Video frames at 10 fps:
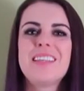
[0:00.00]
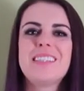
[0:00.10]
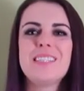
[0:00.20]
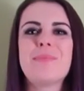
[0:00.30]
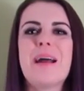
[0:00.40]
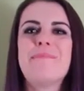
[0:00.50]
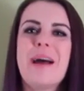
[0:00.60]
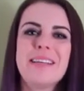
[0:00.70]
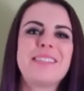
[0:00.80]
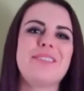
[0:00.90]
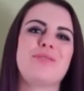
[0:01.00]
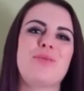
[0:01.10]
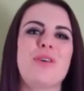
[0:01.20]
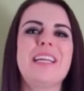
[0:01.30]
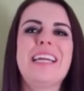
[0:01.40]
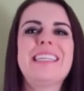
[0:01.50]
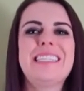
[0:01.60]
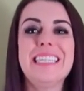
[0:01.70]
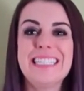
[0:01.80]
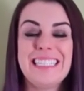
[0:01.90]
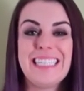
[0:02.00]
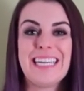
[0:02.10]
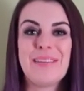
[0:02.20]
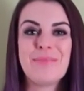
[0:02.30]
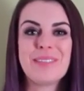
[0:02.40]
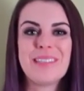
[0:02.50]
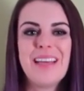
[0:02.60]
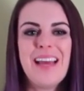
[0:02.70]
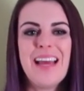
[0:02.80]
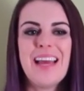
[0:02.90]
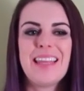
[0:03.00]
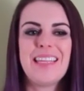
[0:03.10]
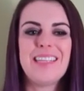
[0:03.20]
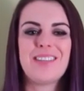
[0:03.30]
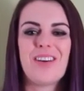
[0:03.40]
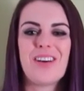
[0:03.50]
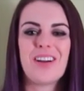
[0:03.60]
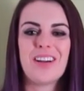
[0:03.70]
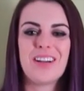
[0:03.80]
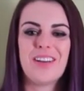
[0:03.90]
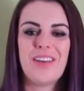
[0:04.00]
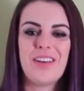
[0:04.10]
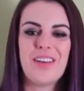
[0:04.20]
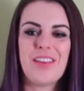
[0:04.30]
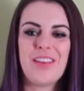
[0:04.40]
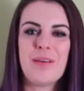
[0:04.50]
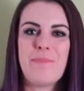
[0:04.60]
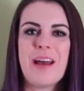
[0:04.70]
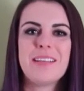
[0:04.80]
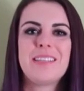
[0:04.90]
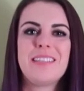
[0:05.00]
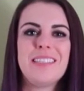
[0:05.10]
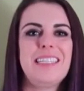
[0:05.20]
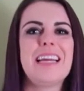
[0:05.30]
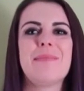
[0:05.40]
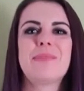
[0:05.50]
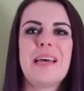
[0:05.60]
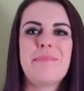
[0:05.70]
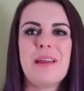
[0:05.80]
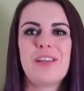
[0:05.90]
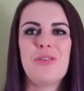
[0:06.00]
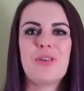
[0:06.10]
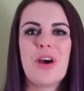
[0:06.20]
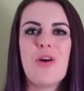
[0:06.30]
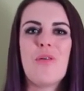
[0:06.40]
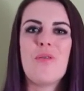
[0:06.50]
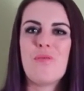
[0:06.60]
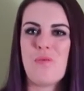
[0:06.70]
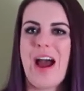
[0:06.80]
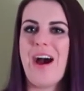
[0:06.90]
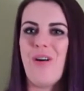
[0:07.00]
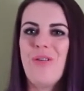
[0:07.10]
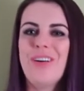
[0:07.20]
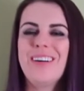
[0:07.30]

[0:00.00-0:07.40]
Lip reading: This is my best of 2018 DMs. These are the best DMs that make you go, wow.